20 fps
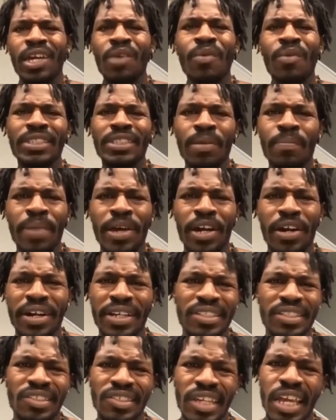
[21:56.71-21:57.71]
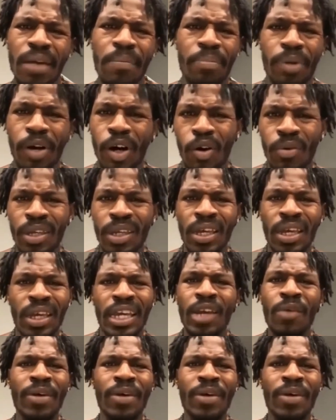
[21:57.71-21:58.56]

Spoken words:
He wasn't better than Sam Bowie.